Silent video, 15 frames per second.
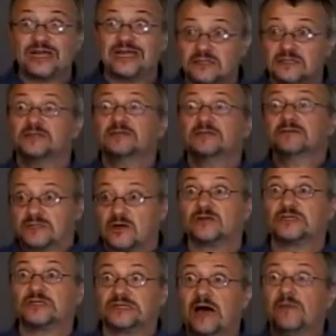to start
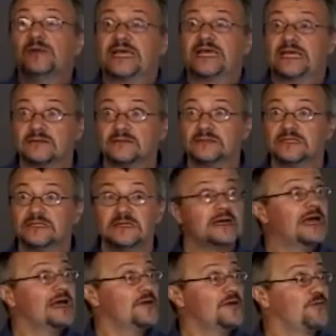to dominate.
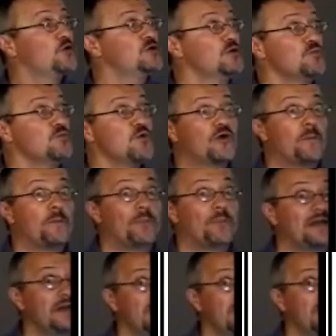And of course, the more competitive